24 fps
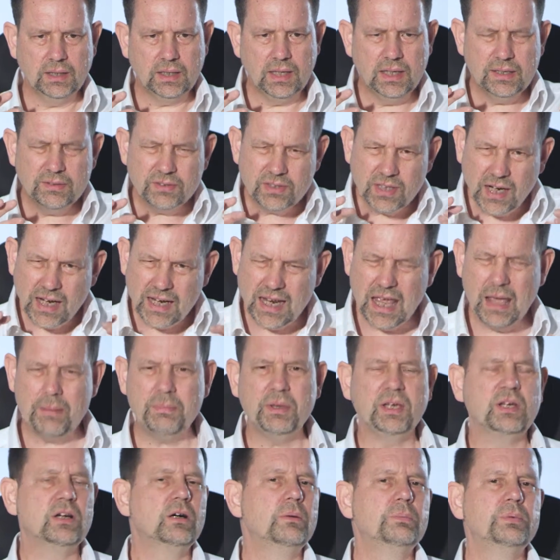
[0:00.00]
kind of
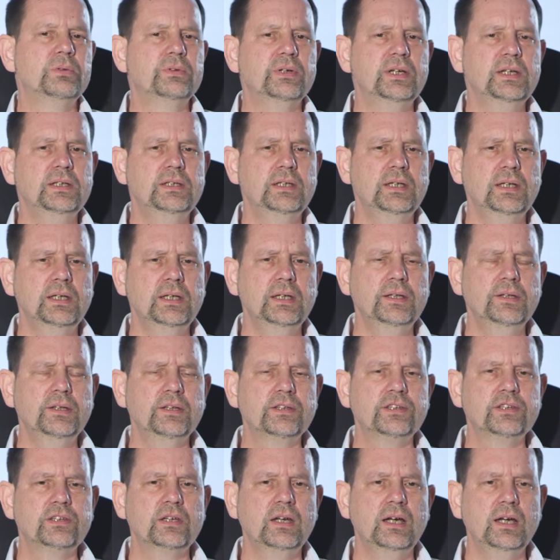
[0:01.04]
dynamic operating in
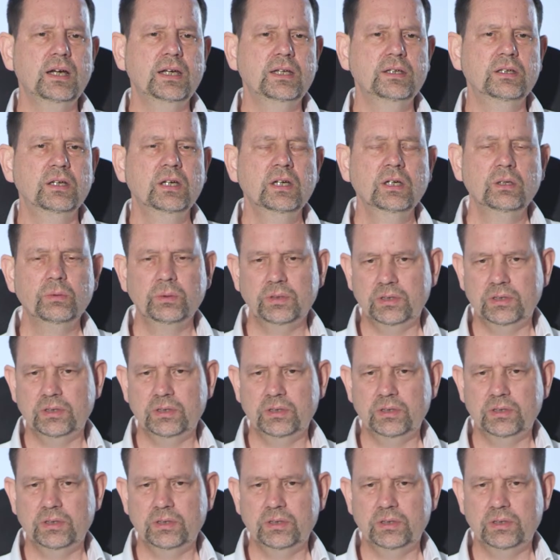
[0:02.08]
the sign,